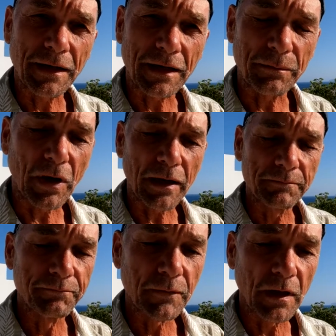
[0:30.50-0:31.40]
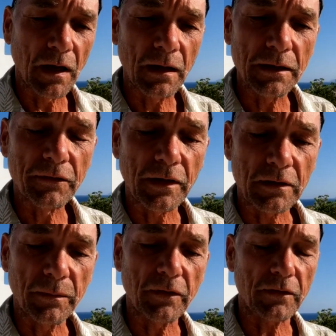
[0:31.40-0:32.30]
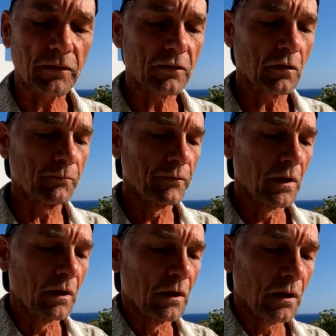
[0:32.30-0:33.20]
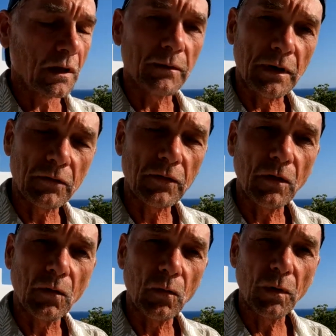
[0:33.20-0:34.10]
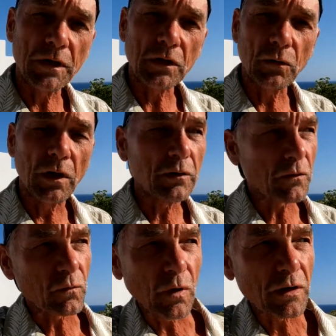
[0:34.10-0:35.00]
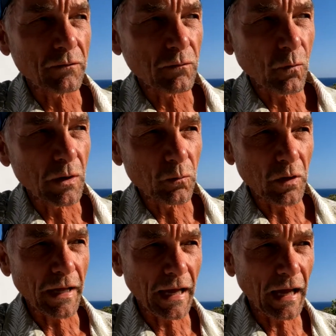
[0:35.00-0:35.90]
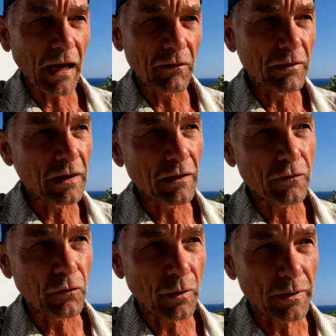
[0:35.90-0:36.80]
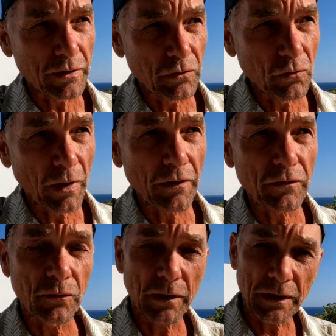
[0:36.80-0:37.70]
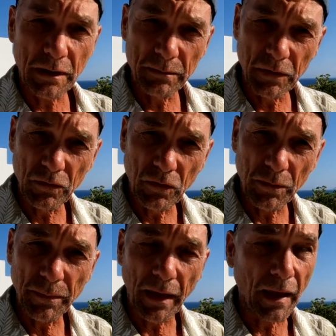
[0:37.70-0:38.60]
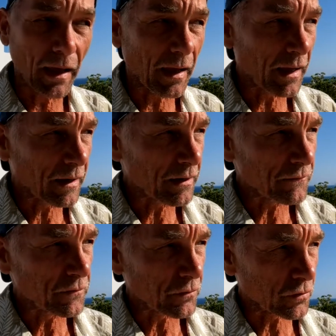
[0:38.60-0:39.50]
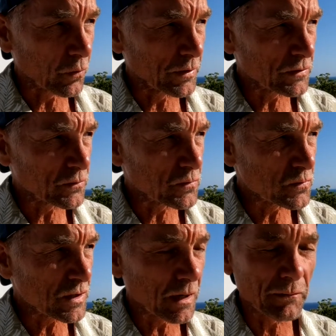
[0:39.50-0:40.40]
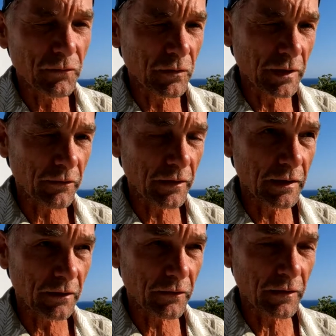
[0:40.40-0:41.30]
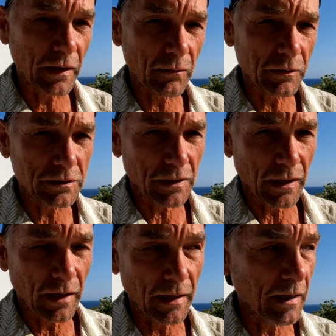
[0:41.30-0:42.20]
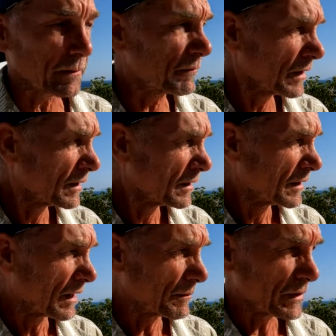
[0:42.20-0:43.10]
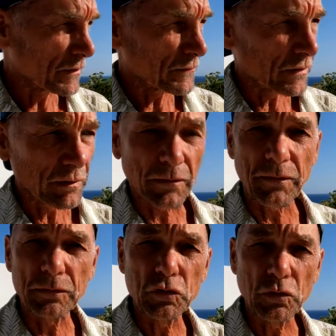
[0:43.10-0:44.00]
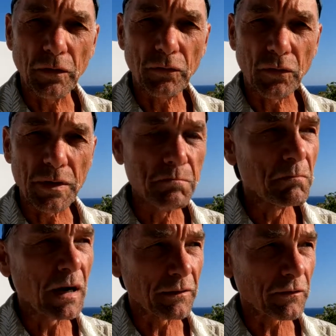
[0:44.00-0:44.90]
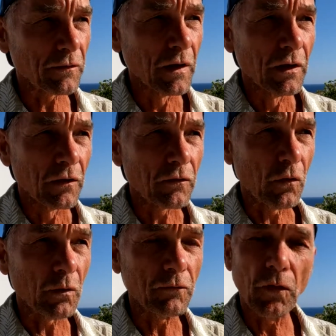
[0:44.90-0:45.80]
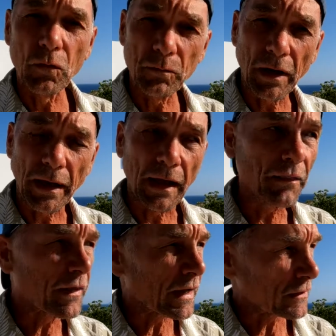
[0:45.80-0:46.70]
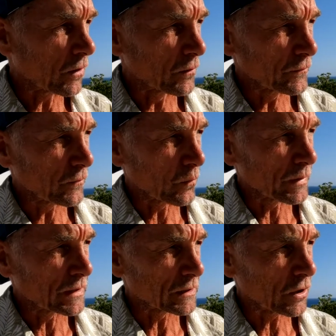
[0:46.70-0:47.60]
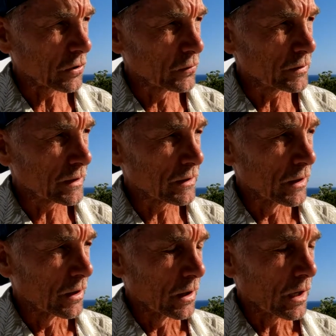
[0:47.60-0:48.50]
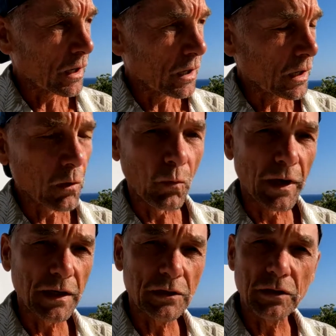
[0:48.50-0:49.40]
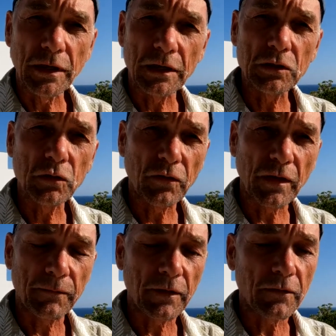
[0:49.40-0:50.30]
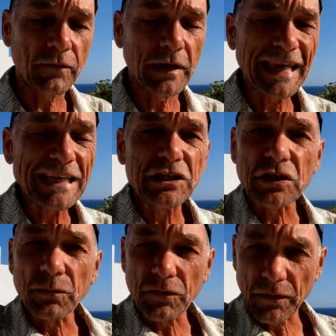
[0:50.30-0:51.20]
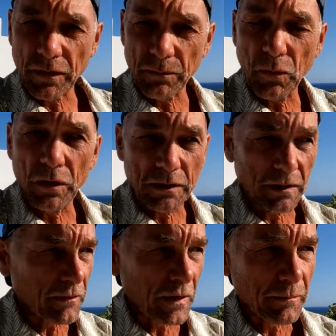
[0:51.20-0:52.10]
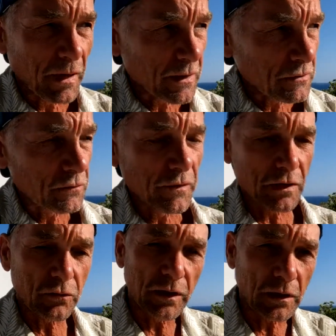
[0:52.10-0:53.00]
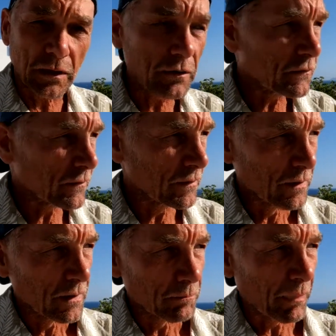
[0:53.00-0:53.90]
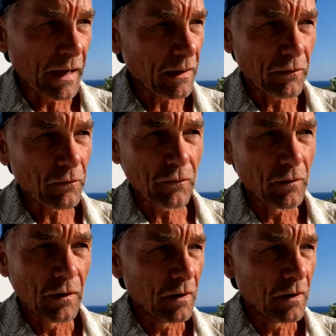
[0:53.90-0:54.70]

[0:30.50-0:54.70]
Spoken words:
not going to brag. Let's get to business. So, anyway, so one of the quandaries one will have is you are in the U.S. and you want to come to Europe, and if you're going to come for an extended stay, which I am, I'm here for anywhere from 2 to 3 months. So a phone plan that also included a way to get two-step verification was very important. Think about it. You've got credit cards, banks,